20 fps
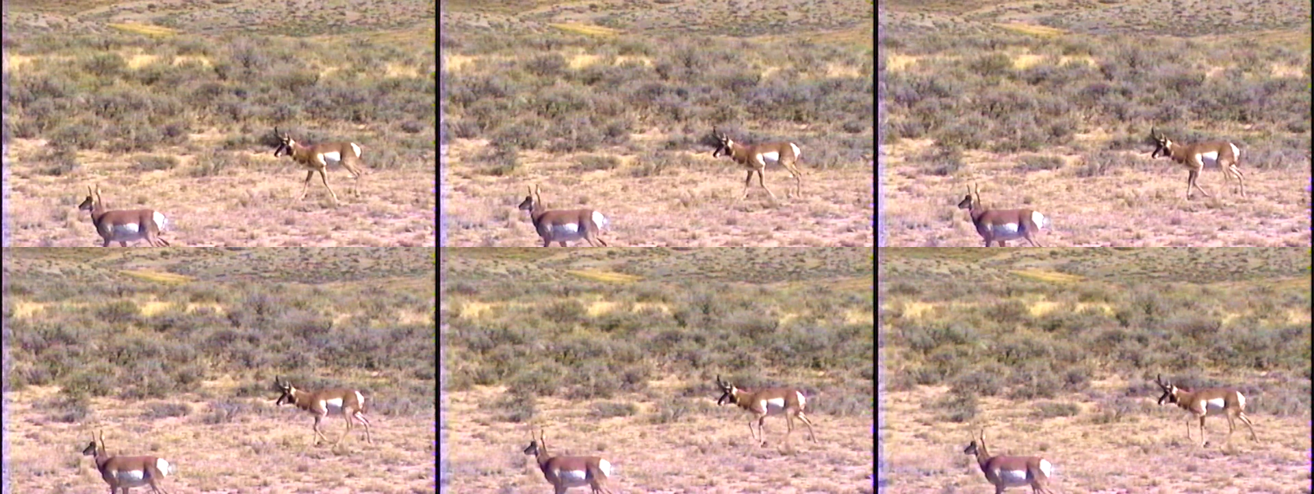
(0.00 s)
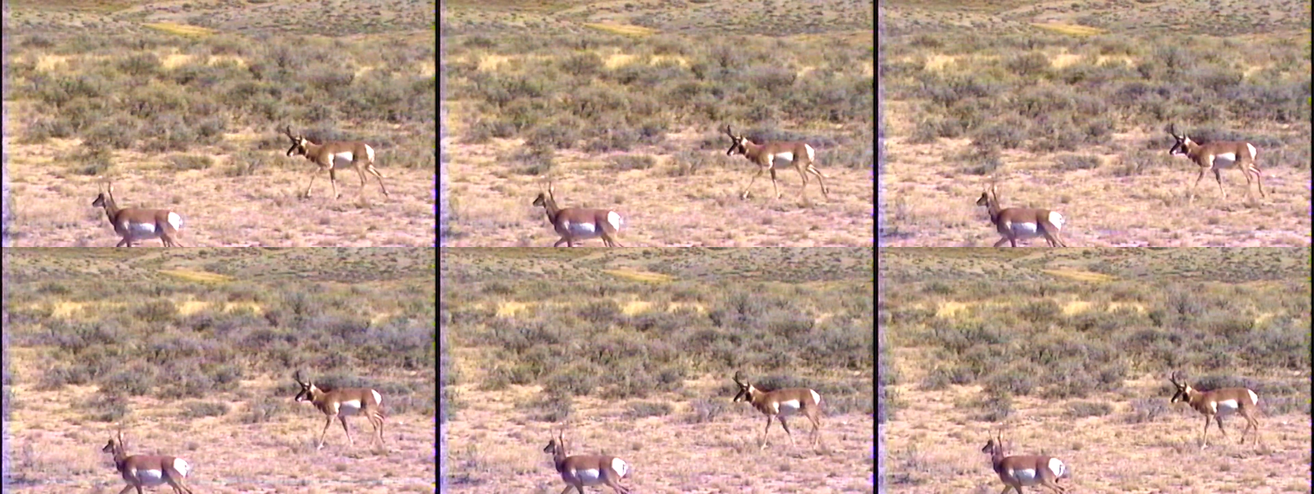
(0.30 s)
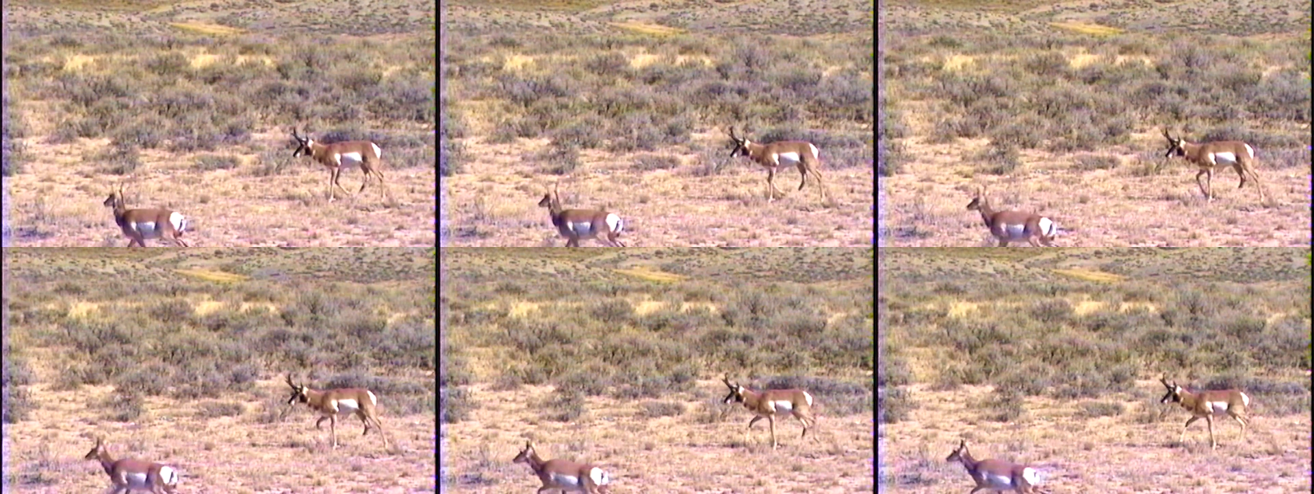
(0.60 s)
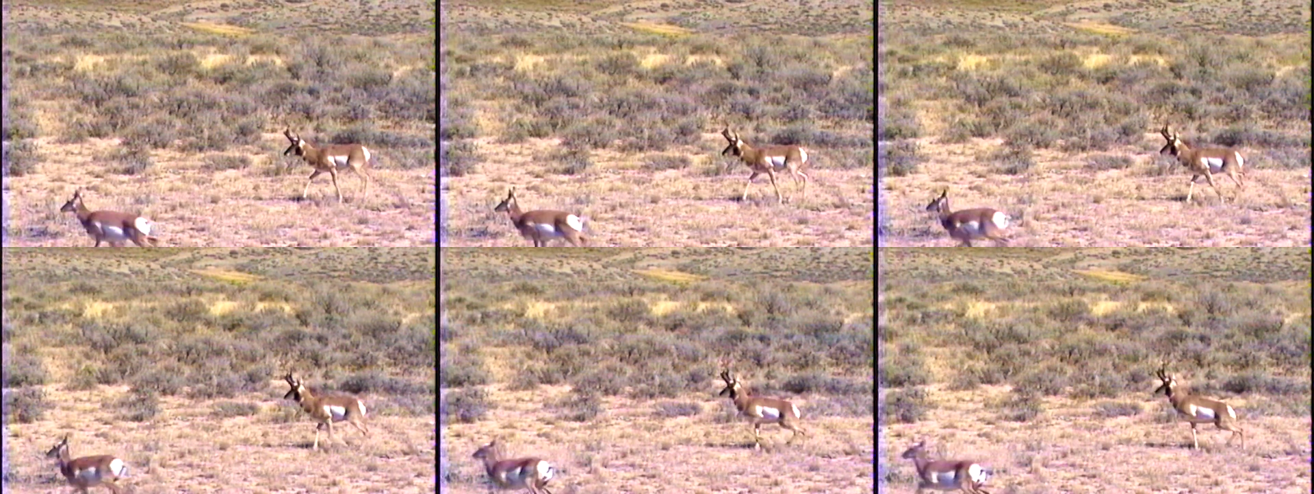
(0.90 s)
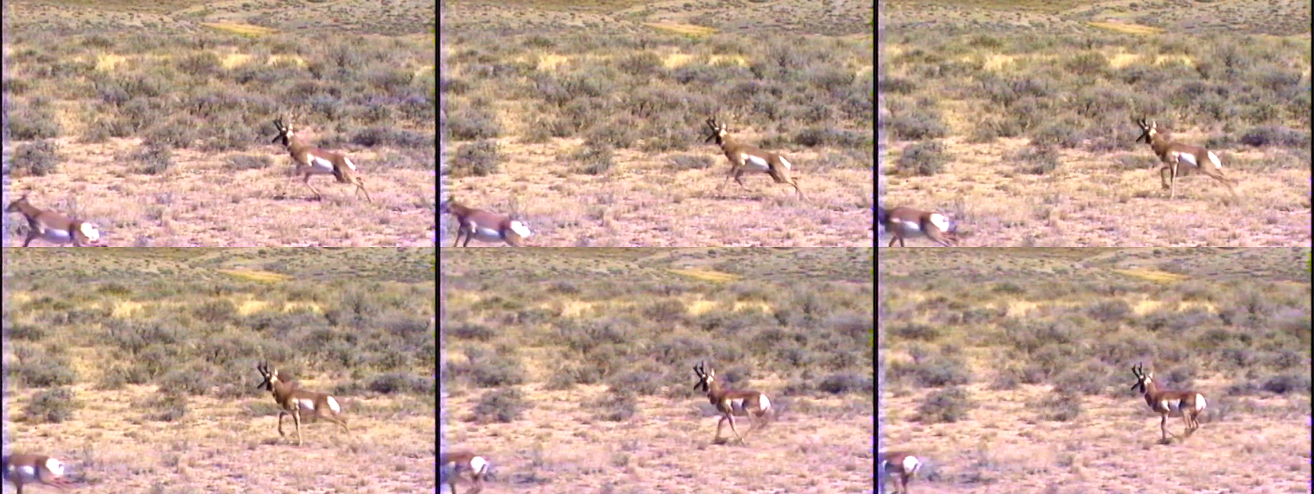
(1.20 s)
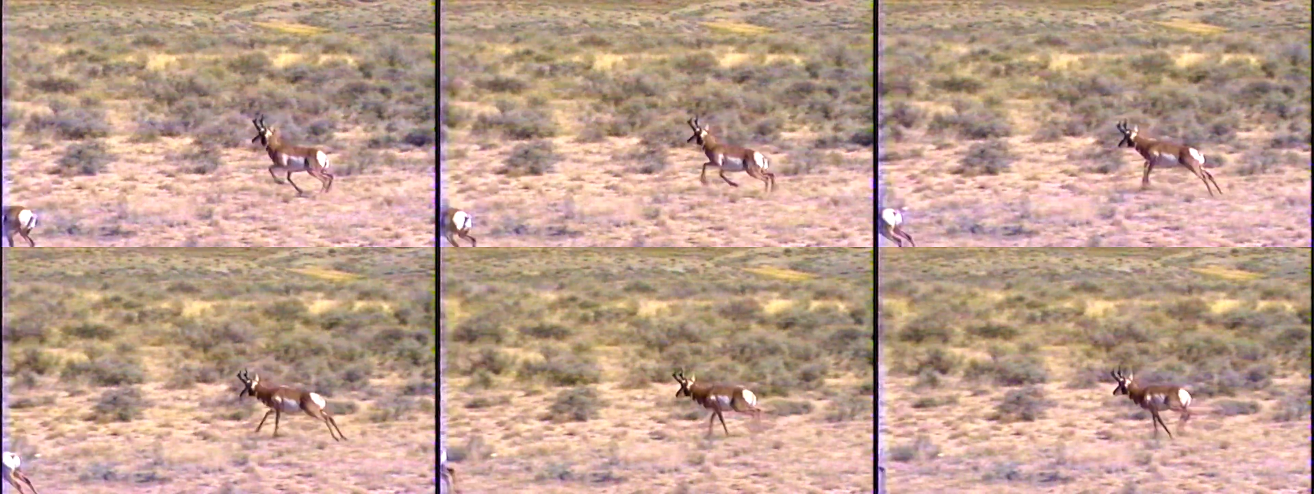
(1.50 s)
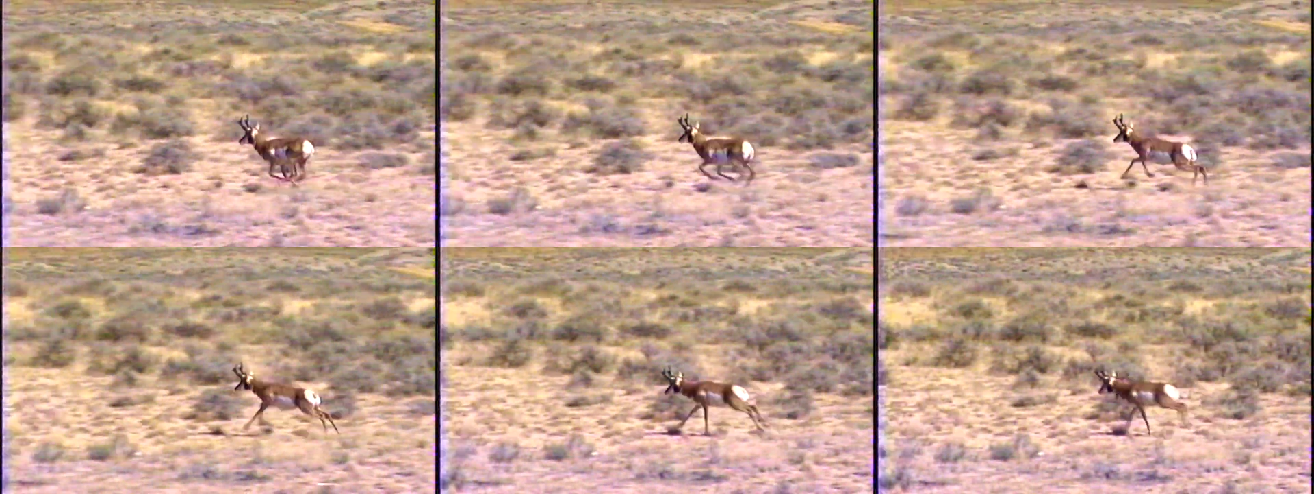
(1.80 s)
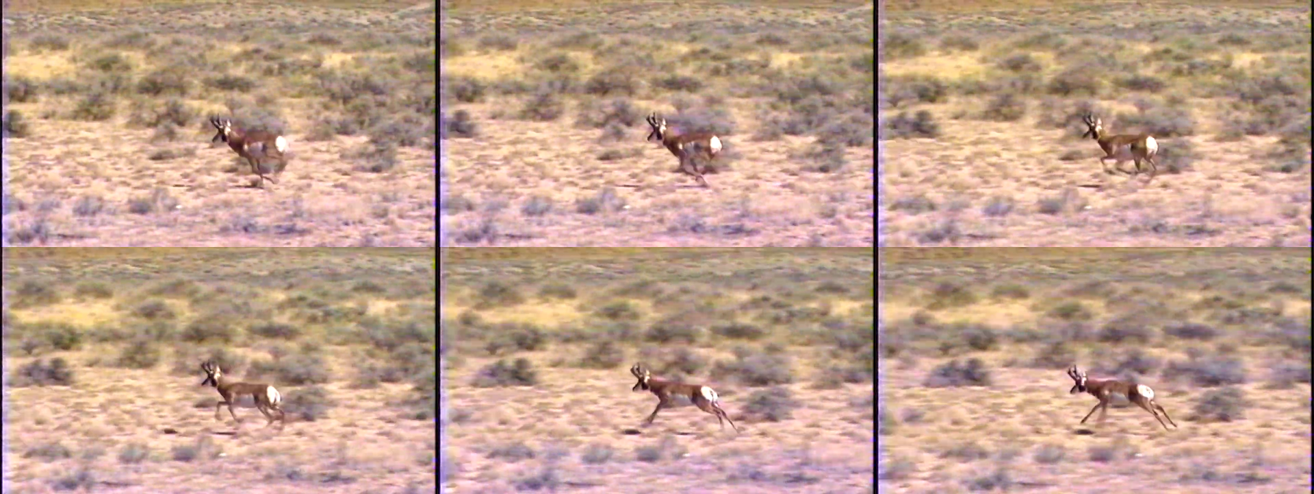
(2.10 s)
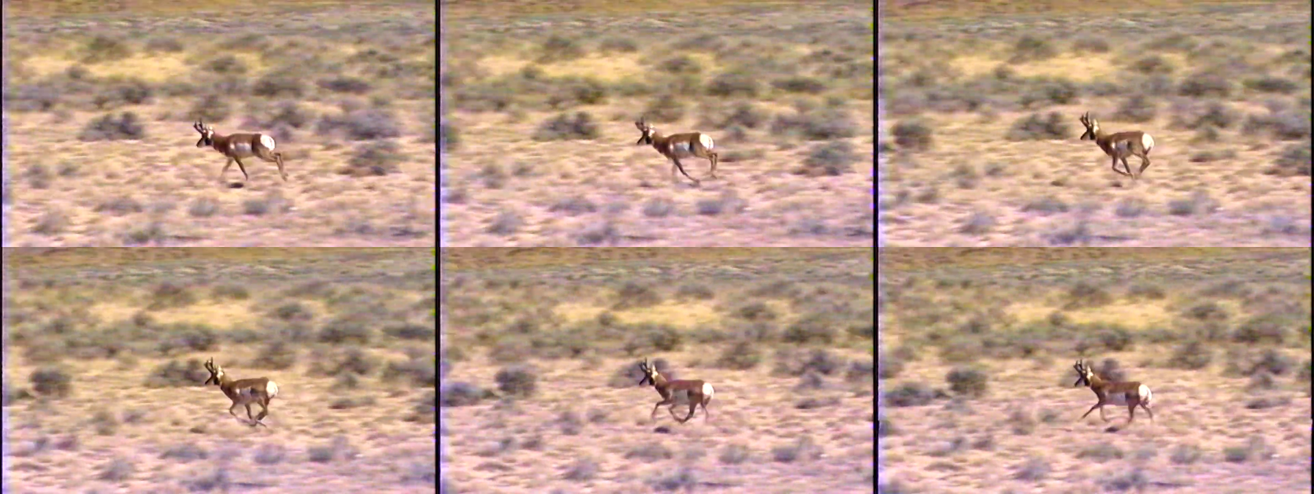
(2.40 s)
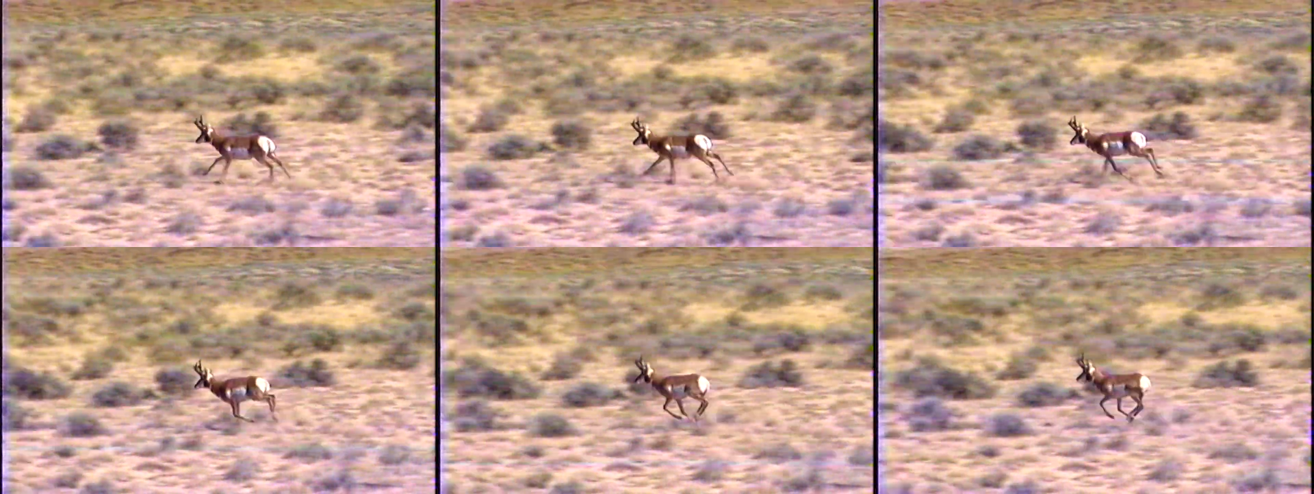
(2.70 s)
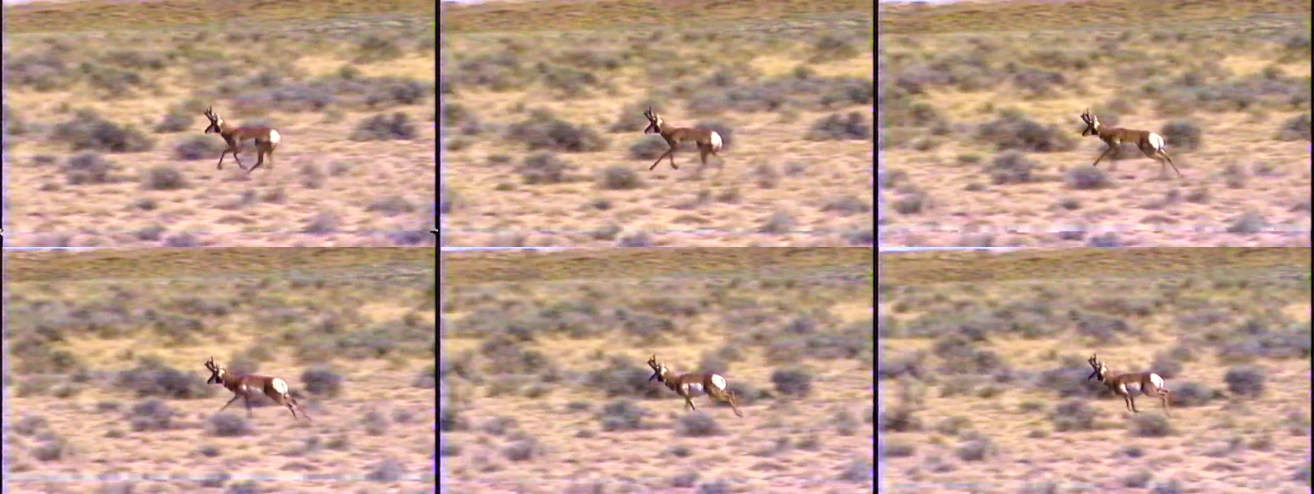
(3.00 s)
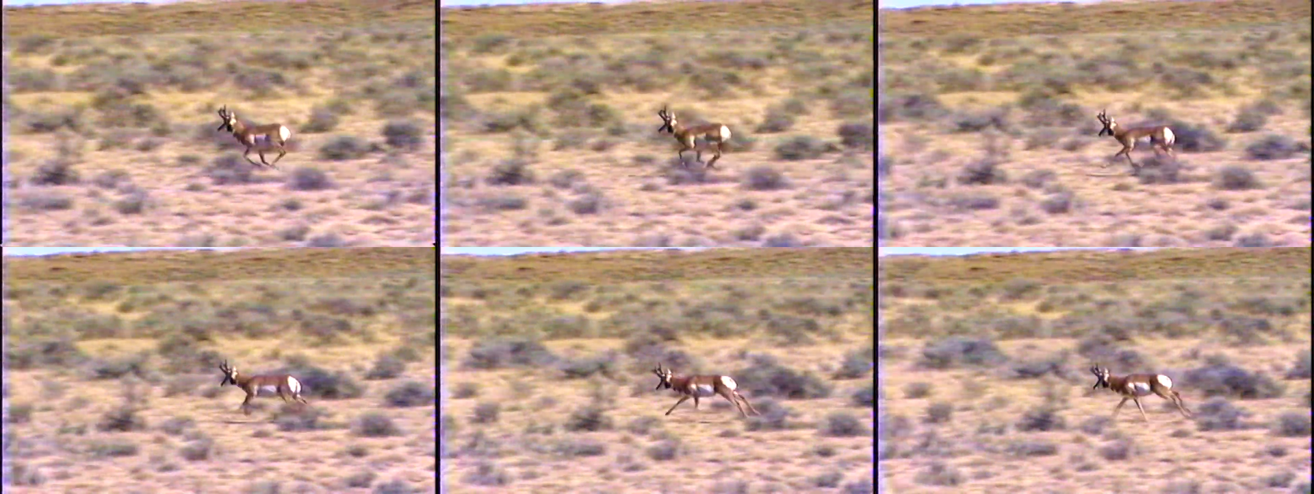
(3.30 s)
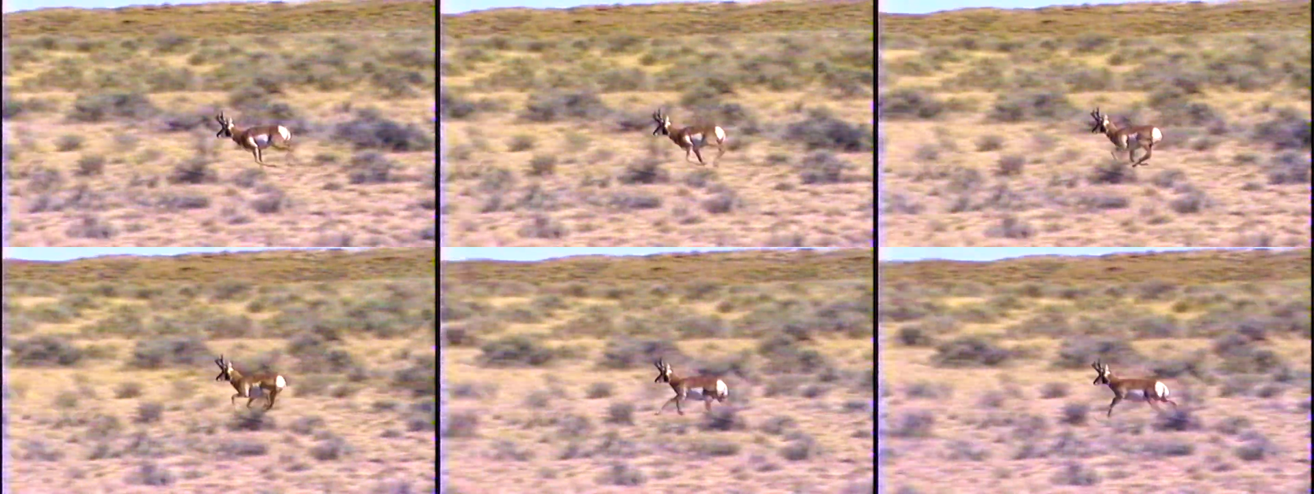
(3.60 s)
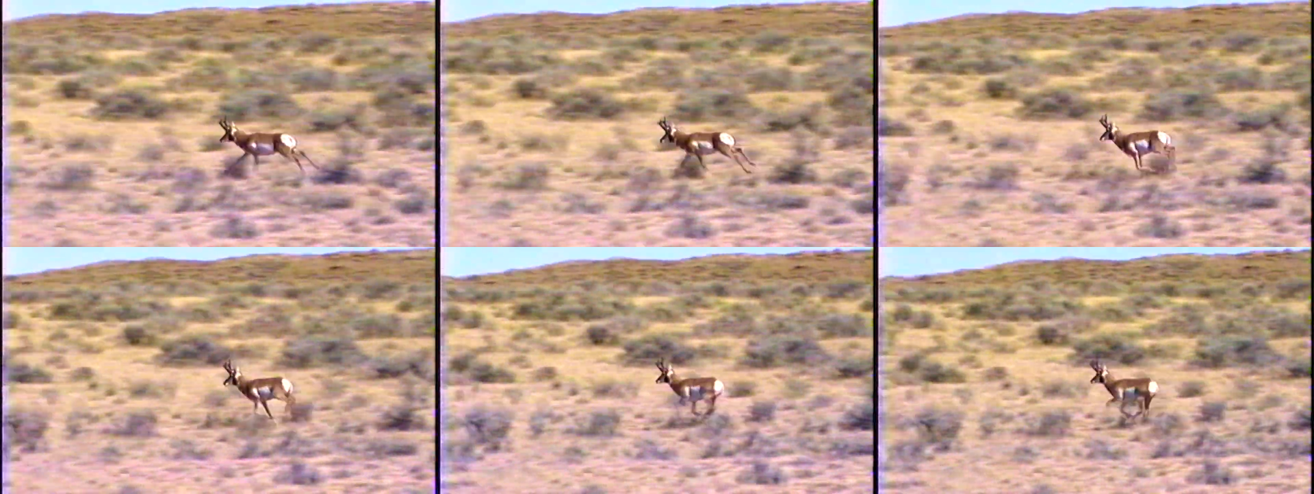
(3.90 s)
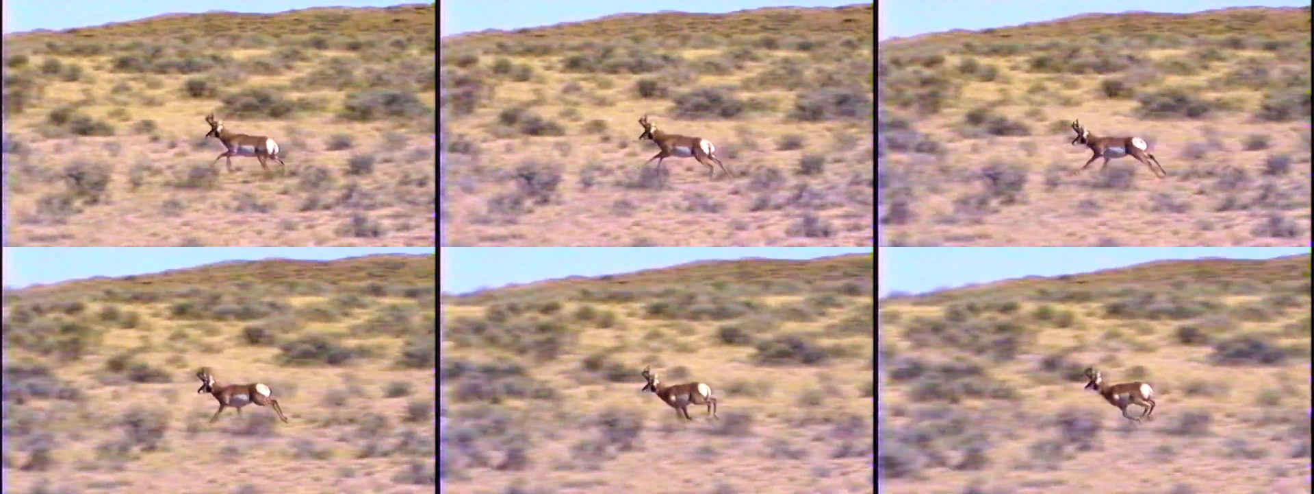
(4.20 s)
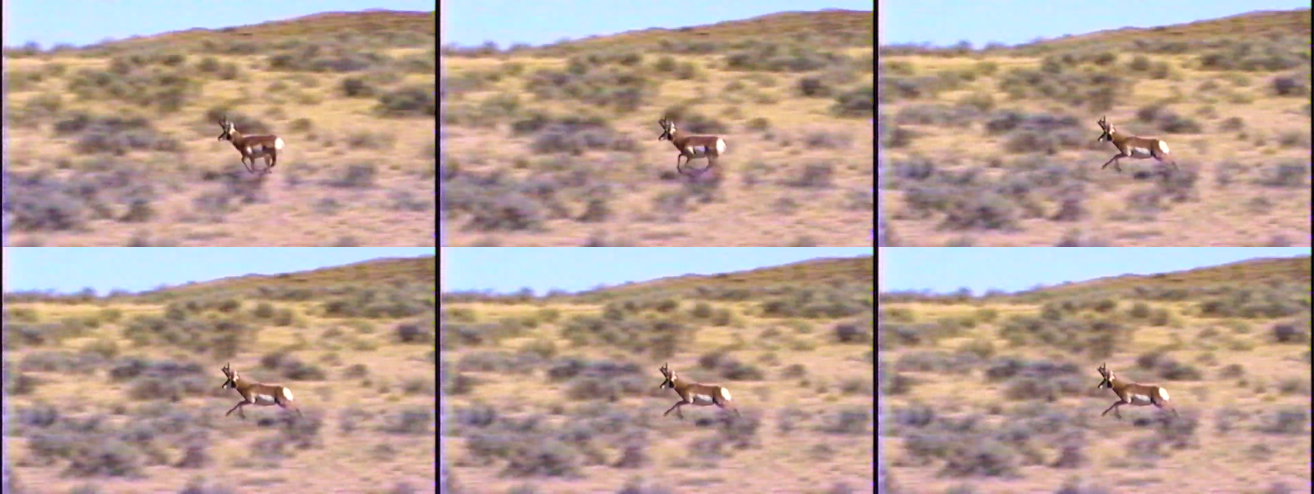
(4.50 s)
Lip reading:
[unreadable: no face in view]